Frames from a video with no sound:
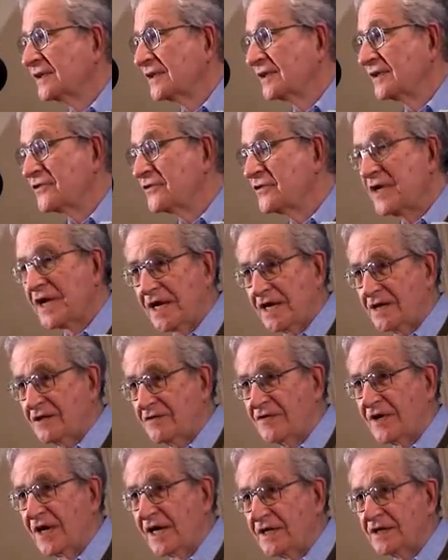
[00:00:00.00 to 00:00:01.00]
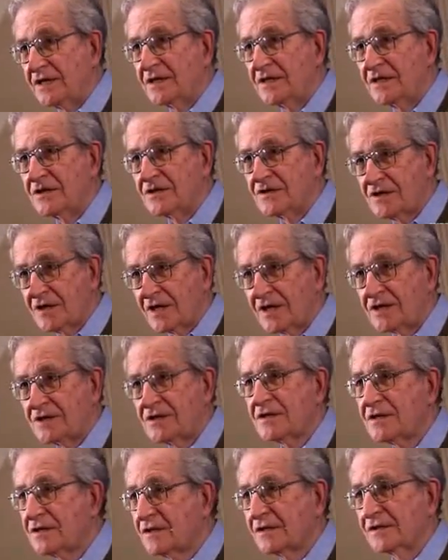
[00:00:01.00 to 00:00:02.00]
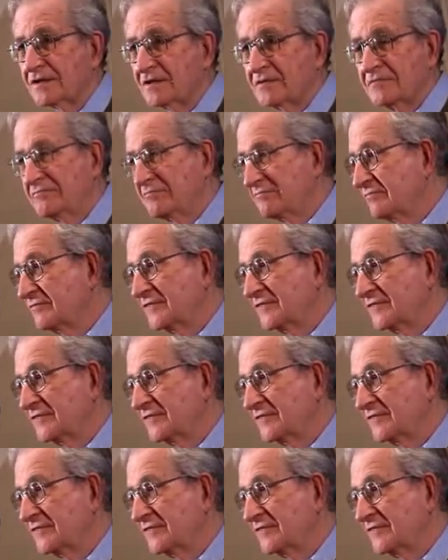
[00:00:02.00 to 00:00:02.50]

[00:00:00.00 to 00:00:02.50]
You can't find it discussed or